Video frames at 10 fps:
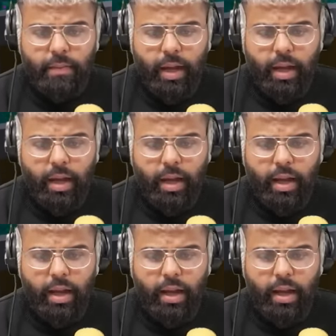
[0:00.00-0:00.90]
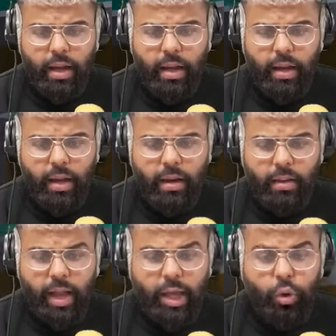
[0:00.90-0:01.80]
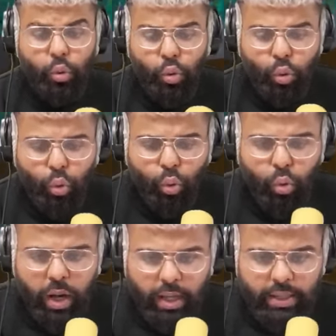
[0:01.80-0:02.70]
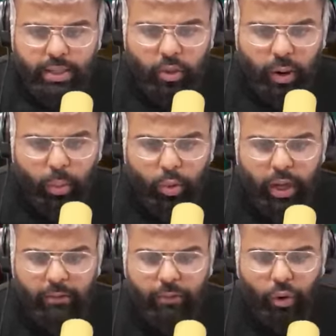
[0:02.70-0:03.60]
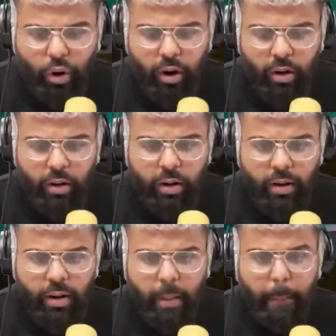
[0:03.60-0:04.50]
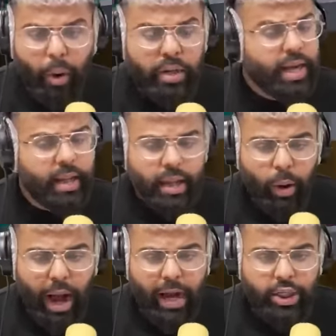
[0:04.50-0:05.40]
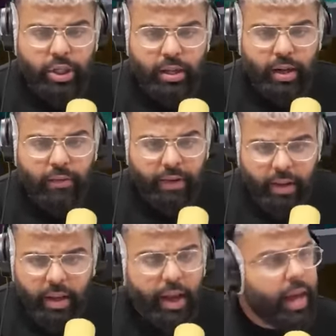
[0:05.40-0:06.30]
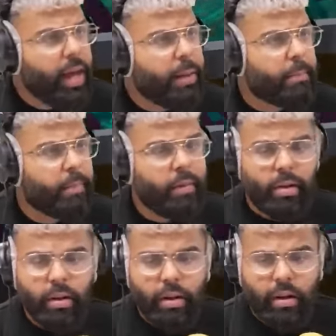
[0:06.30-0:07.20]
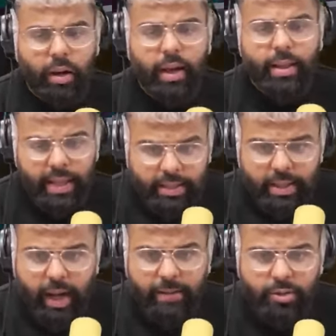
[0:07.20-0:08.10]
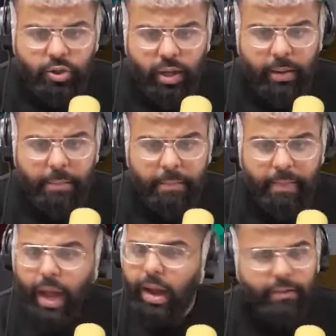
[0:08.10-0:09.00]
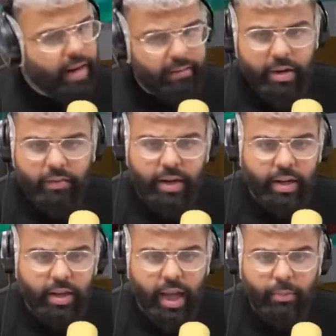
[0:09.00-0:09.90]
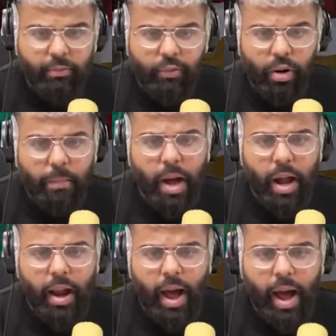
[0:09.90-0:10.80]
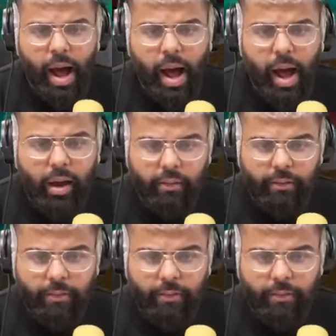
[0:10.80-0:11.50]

Uh, thank you. Ooh, nice. All right, we already have four. Boys, I think we're actually going to defeat the game in this live stream. I've never defeated the game before in my life.